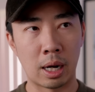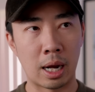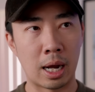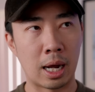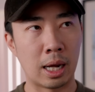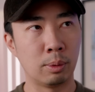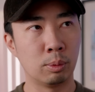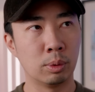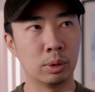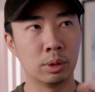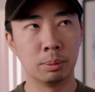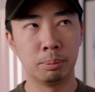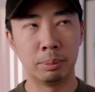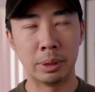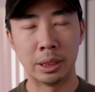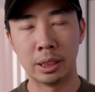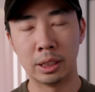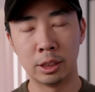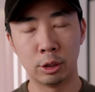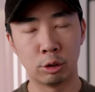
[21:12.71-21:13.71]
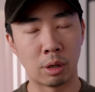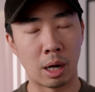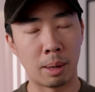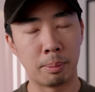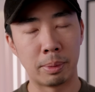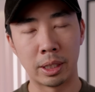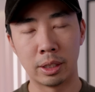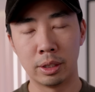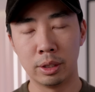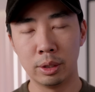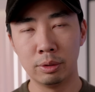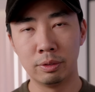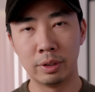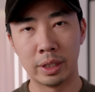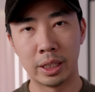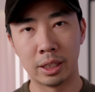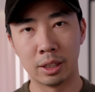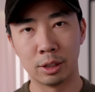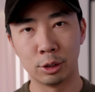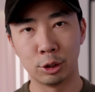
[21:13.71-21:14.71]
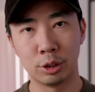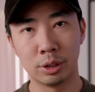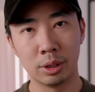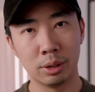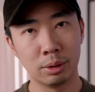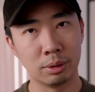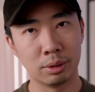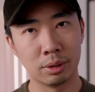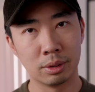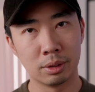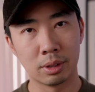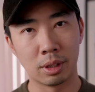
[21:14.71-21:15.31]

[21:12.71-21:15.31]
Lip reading: I will be dropping new videos soon.